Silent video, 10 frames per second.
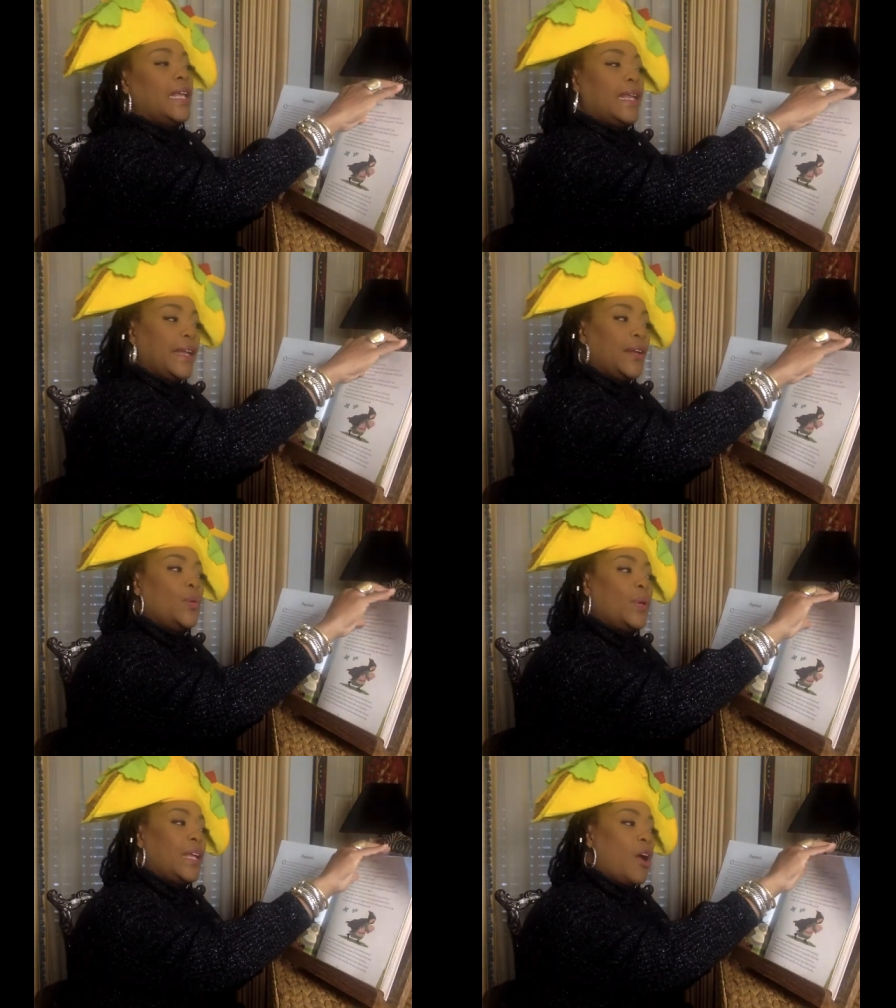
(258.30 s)
Here
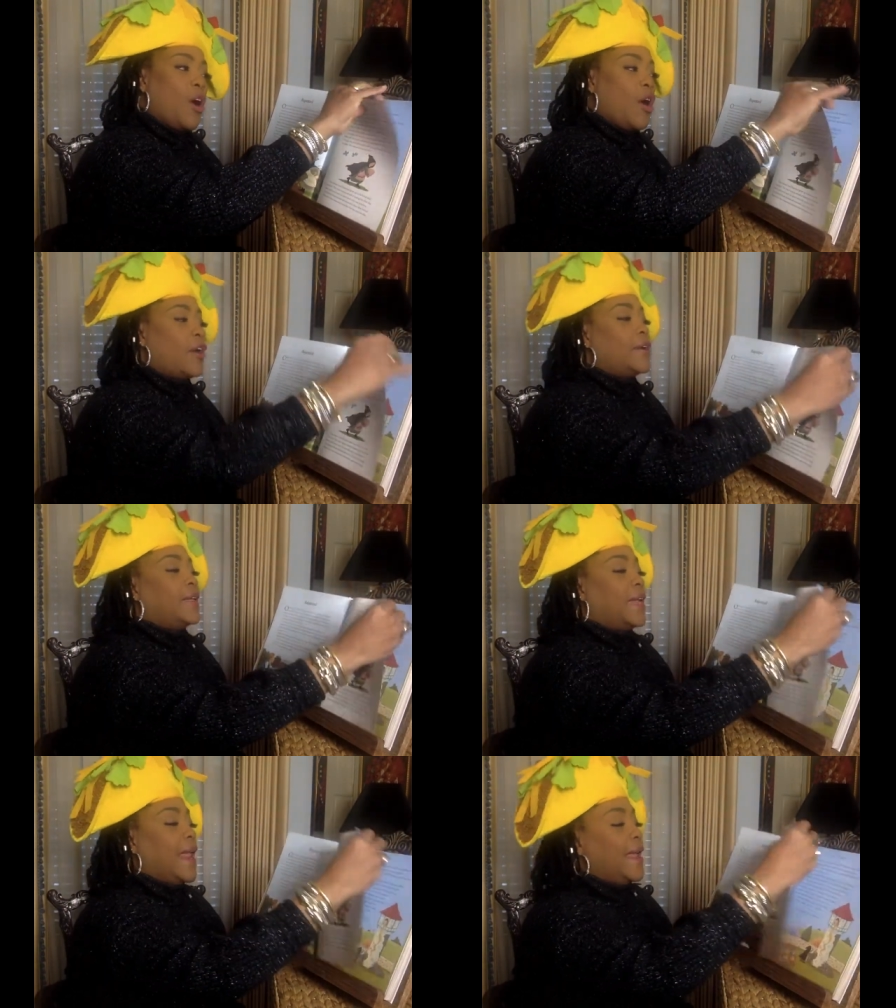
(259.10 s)
we are
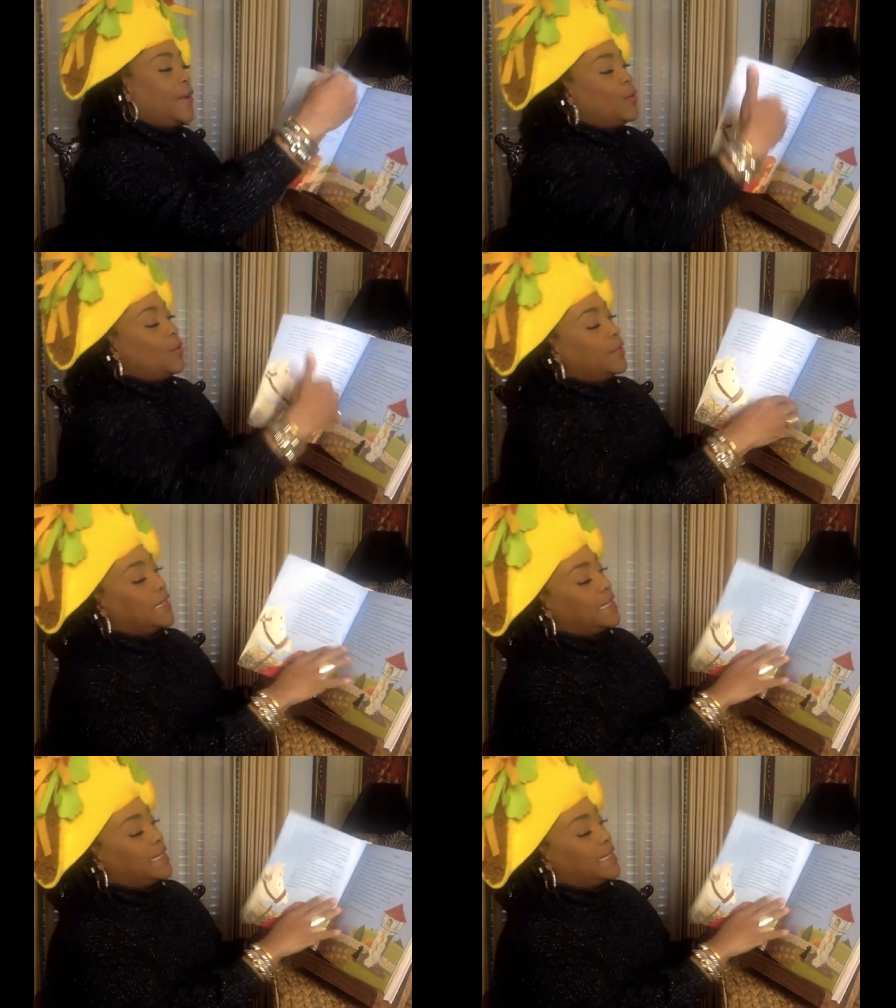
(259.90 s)
now on